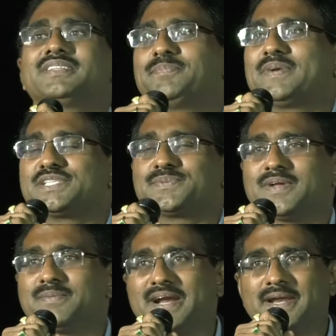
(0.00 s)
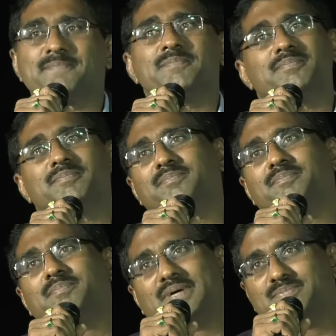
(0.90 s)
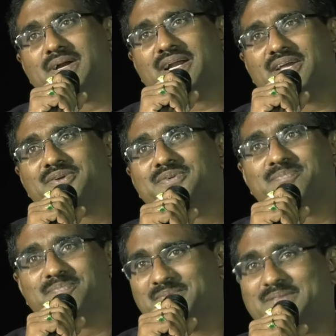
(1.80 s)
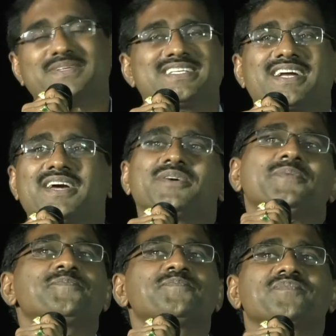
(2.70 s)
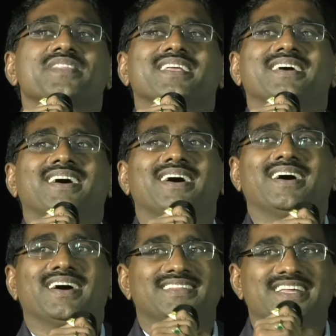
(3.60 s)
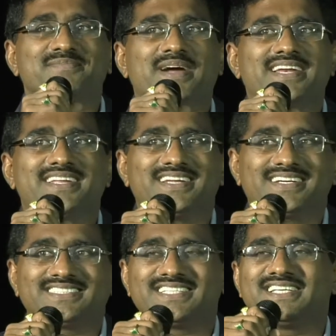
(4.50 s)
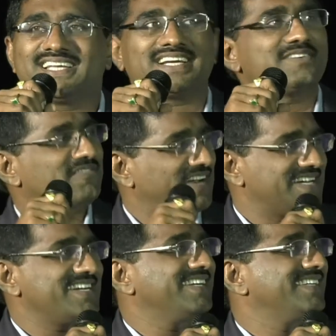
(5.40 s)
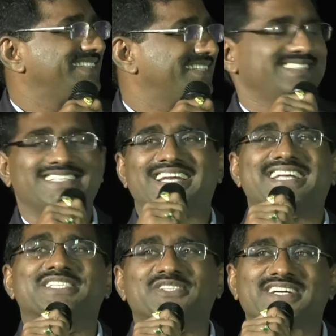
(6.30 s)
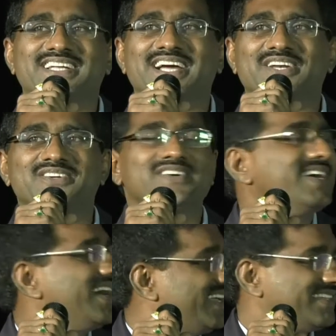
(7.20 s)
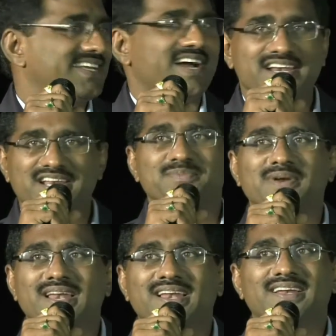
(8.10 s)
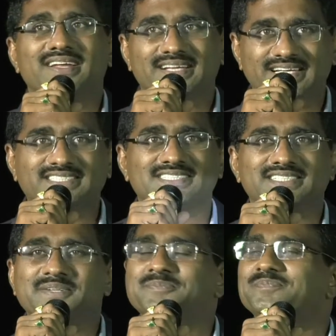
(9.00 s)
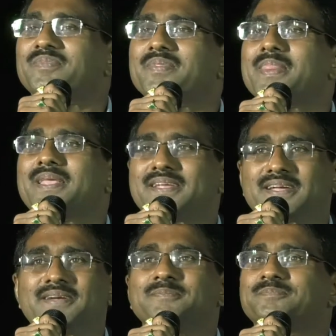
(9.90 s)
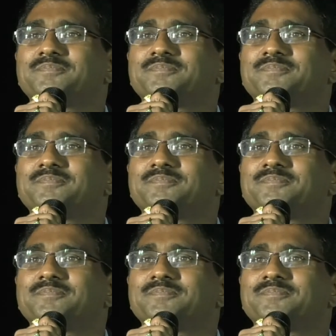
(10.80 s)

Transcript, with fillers: the principal madam, Padma Garu, Padmaja Garu, and then my dear senior and friend Chanakeshwar Garu, and the honorable guests here.